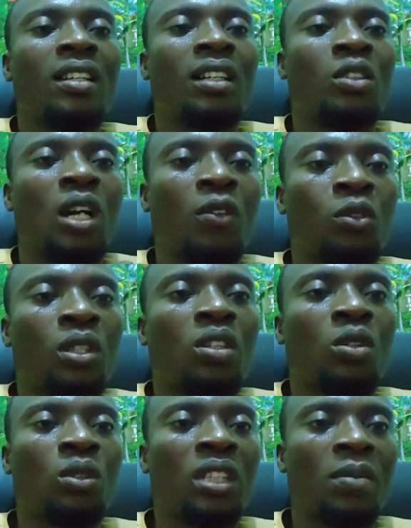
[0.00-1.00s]
You have to
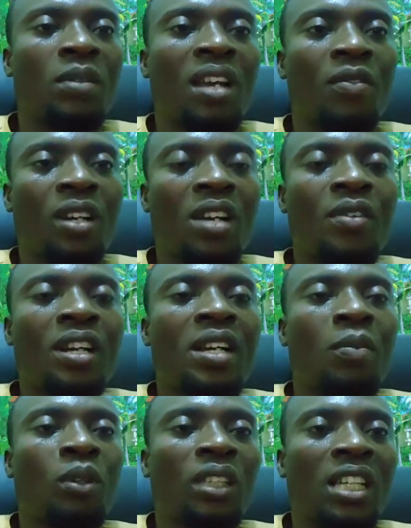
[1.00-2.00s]
include them. They are very, very
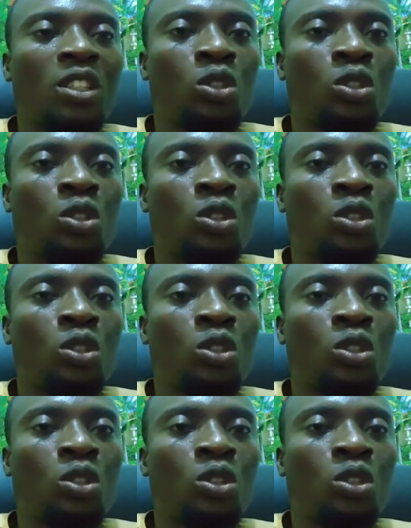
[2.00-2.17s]
important.